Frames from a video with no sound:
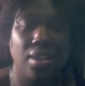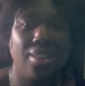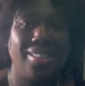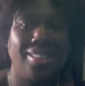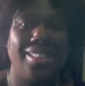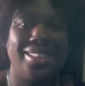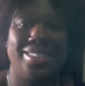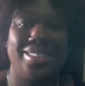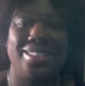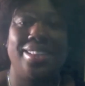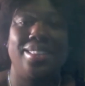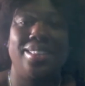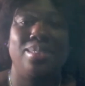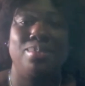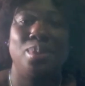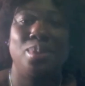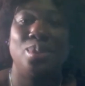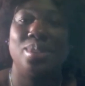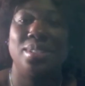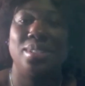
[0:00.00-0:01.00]
That's like the
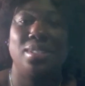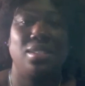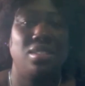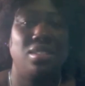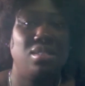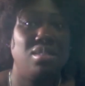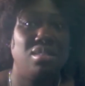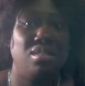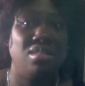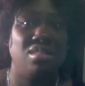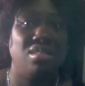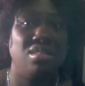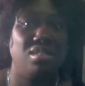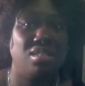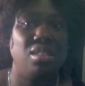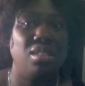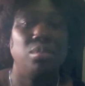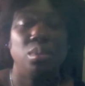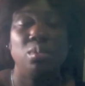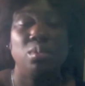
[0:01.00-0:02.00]
most
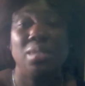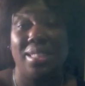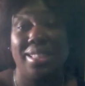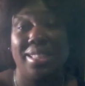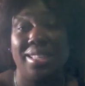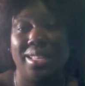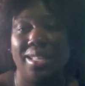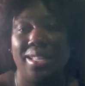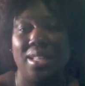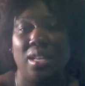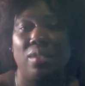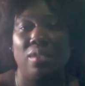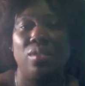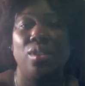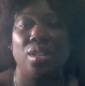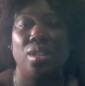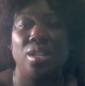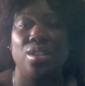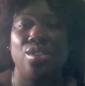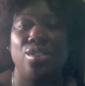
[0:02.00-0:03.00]
number one thing that
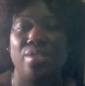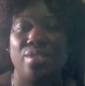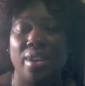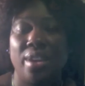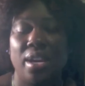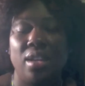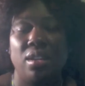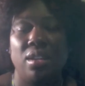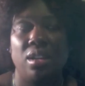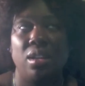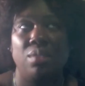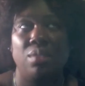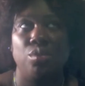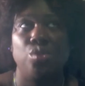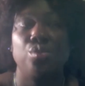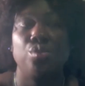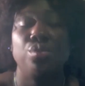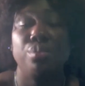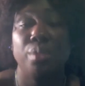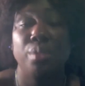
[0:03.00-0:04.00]
really
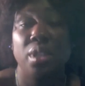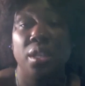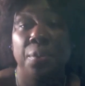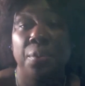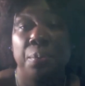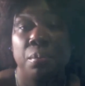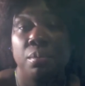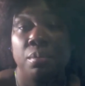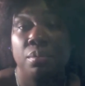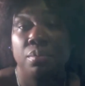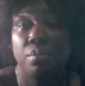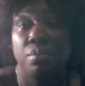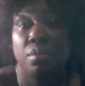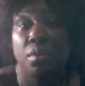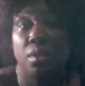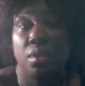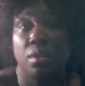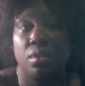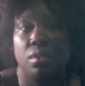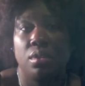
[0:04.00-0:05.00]
drew me
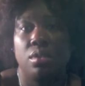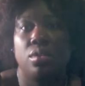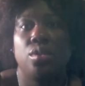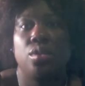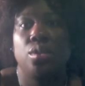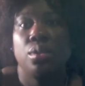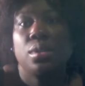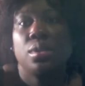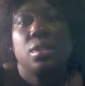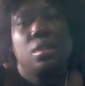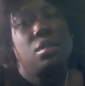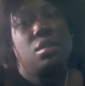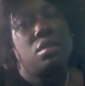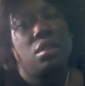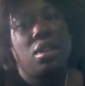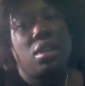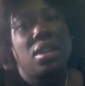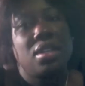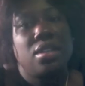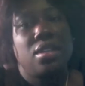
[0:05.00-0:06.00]
to
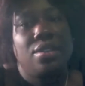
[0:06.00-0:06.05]
Sisterlocks in the